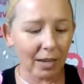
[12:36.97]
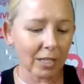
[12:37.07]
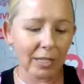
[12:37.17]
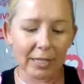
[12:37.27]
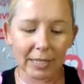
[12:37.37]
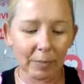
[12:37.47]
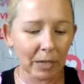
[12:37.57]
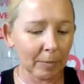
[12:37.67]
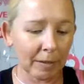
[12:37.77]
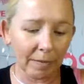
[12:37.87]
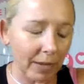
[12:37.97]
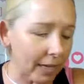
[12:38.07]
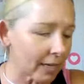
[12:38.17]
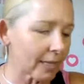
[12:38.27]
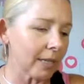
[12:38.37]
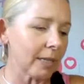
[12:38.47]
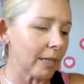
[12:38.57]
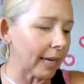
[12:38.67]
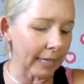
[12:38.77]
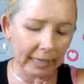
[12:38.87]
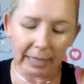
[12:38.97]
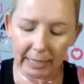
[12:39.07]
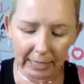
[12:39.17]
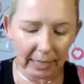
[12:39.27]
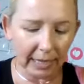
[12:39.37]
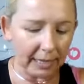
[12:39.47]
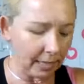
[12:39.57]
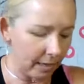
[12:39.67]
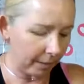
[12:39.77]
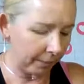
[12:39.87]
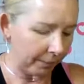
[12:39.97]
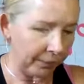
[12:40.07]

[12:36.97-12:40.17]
I just need something on my face, light and easy, and that's it.